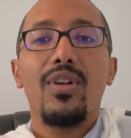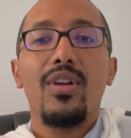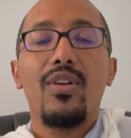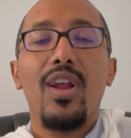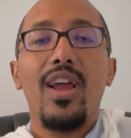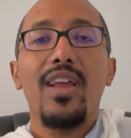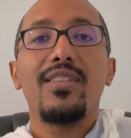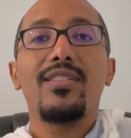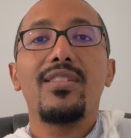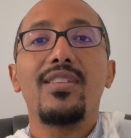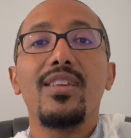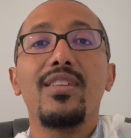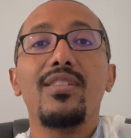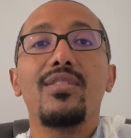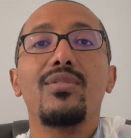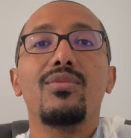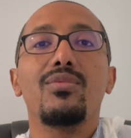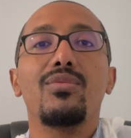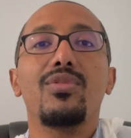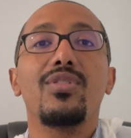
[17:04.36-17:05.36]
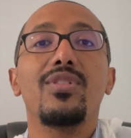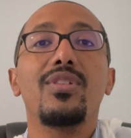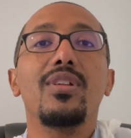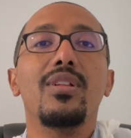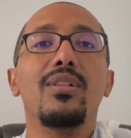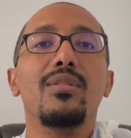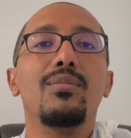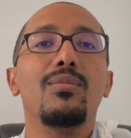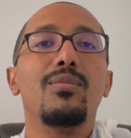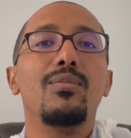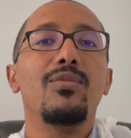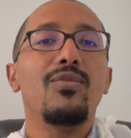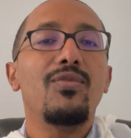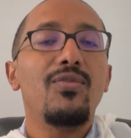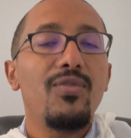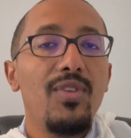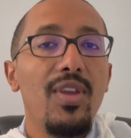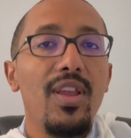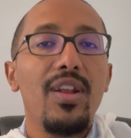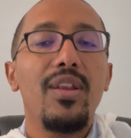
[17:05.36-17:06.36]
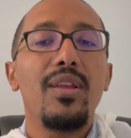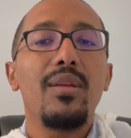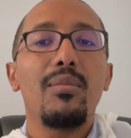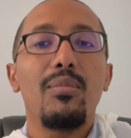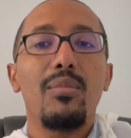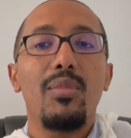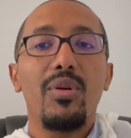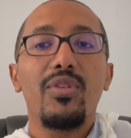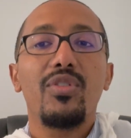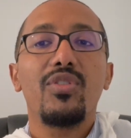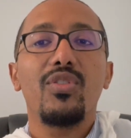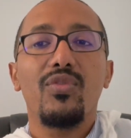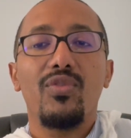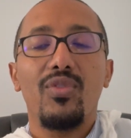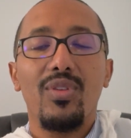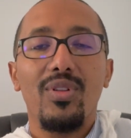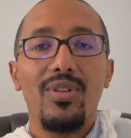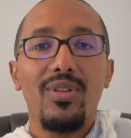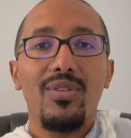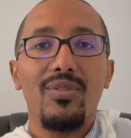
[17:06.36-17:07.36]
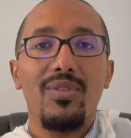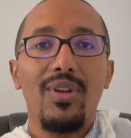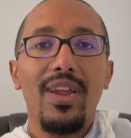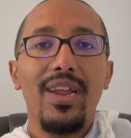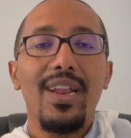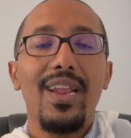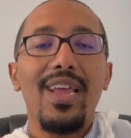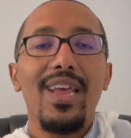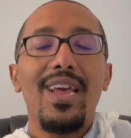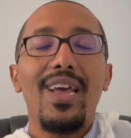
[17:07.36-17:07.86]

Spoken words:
Christ is still very merciful, right?